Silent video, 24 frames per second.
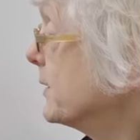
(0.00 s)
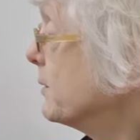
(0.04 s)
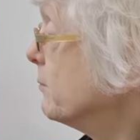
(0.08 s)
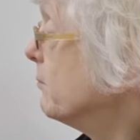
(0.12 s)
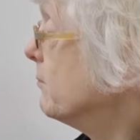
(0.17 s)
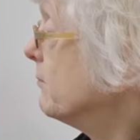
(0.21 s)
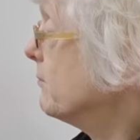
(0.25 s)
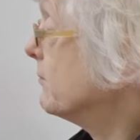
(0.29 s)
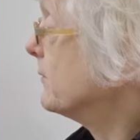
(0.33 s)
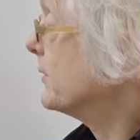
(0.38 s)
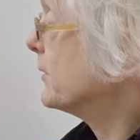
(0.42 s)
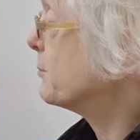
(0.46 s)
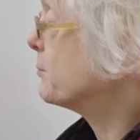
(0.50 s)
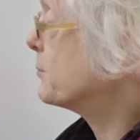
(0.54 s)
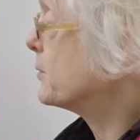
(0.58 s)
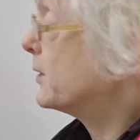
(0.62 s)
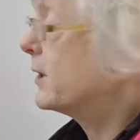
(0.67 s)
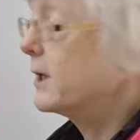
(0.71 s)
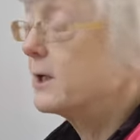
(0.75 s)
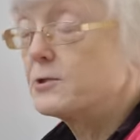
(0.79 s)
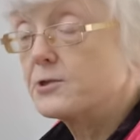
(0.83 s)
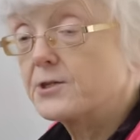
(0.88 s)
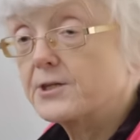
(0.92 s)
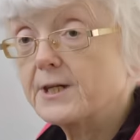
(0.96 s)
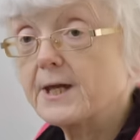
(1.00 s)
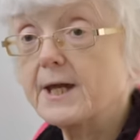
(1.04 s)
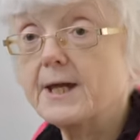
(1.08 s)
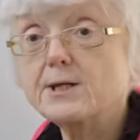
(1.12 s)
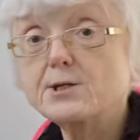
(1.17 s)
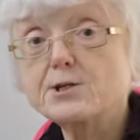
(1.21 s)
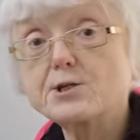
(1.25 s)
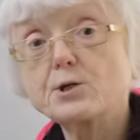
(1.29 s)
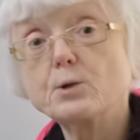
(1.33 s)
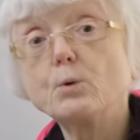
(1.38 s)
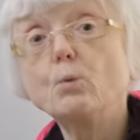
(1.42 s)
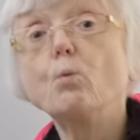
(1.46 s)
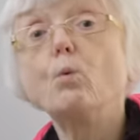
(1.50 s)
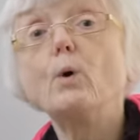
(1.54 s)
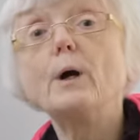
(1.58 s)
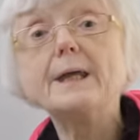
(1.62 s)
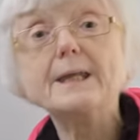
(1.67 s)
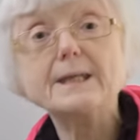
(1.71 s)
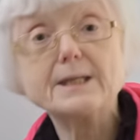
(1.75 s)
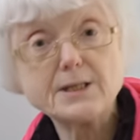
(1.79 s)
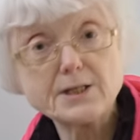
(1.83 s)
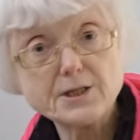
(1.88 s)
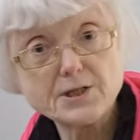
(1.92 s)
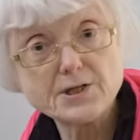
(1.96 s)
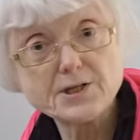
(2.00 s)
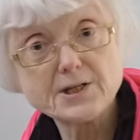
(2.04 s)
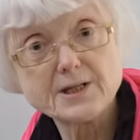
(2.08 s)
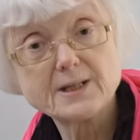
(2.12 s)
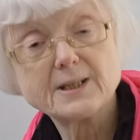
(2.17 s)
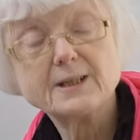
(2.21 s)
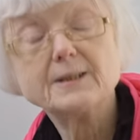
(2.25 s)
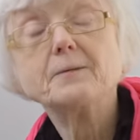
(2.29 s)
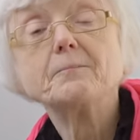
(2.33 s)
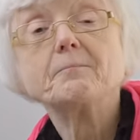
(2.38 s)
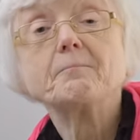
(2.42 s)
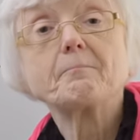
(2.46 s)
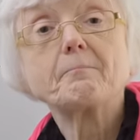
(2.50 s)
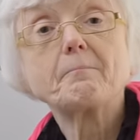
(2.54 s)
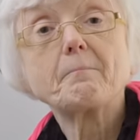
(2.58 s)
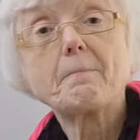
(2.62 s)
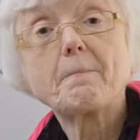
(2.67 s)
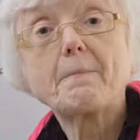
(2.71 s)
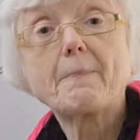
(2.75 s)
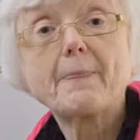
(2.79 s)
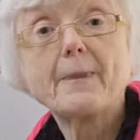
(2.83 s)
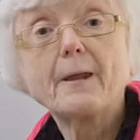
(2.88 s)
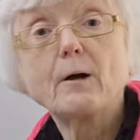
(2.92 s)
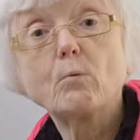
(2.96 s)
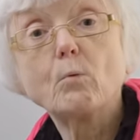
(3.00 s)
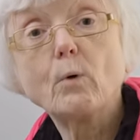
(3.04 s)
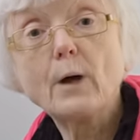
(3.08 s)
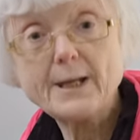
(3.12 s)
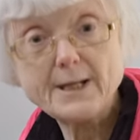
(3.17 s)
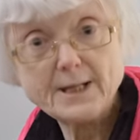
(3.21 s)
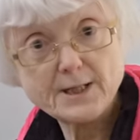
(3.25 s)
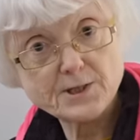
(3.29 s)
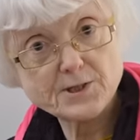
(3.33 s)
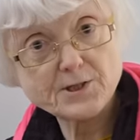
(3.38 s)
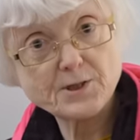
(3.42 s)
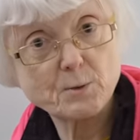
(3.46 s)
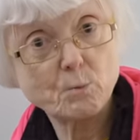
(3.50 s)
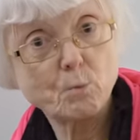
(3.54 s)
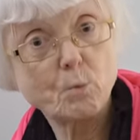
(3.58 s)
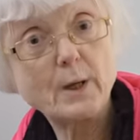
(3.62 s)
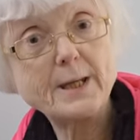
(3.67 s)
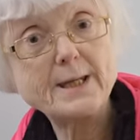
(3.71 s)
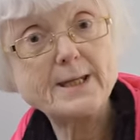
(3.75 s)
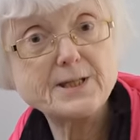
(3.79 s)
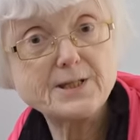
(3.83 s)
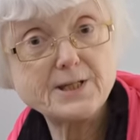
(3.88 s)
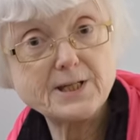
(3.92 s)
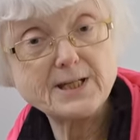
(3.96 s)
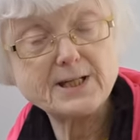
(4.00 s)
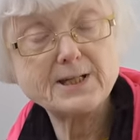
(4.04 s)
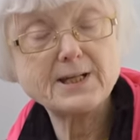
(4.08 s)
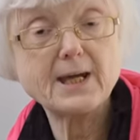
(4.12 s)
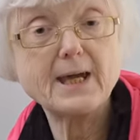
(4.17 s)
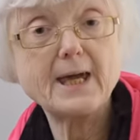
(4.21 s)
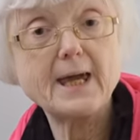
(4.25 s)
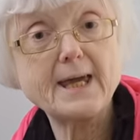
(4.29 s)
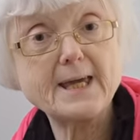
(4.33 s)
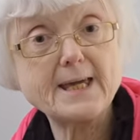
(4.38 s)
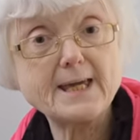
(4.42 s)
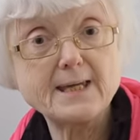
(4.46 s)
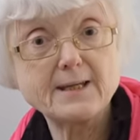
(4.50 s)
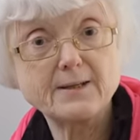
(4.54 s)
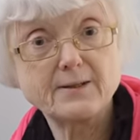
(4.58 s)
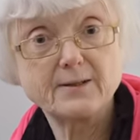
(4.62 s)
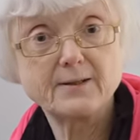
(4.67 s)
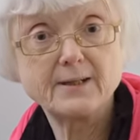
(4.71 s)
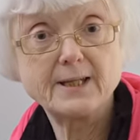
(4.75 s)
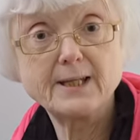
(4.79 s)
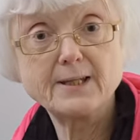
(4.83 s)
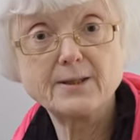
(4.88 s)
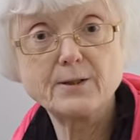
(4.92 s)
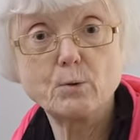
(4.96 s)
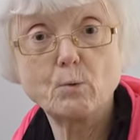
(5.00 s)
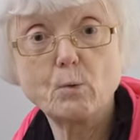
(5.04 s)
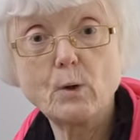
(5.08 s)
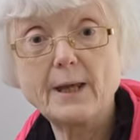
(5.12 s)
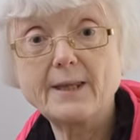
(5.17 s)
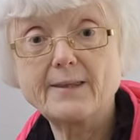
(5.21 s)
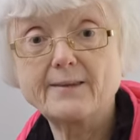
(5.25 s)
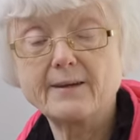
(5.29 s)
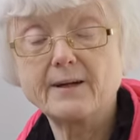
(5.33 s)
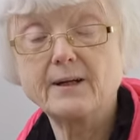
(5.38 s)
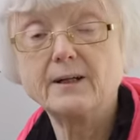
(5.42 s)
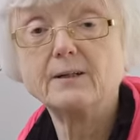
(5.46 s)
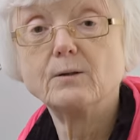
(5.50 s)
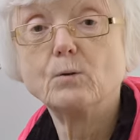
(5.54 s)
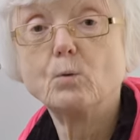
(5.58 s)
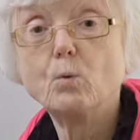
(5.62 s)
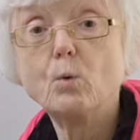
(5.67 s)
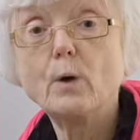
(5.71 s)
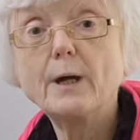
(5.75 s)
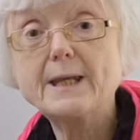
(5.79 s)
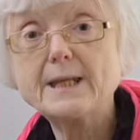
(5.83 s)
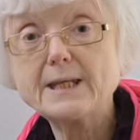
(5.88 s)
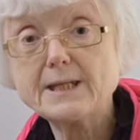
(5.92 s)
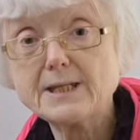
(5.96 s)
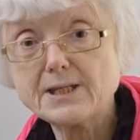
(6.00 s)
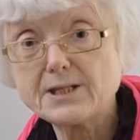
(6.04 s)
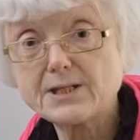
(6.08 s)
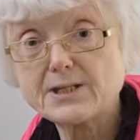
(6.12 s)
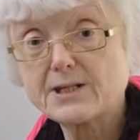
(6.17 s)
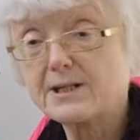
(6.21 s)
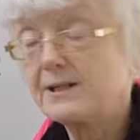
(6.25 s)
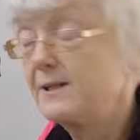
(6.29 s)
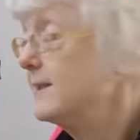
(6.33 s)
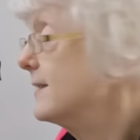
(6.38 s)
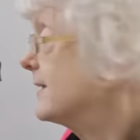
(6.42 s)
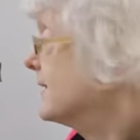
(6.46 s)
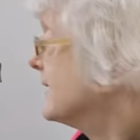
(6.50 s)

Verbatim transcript: the pronunciation wind, when it's a windy day in the weather, wind.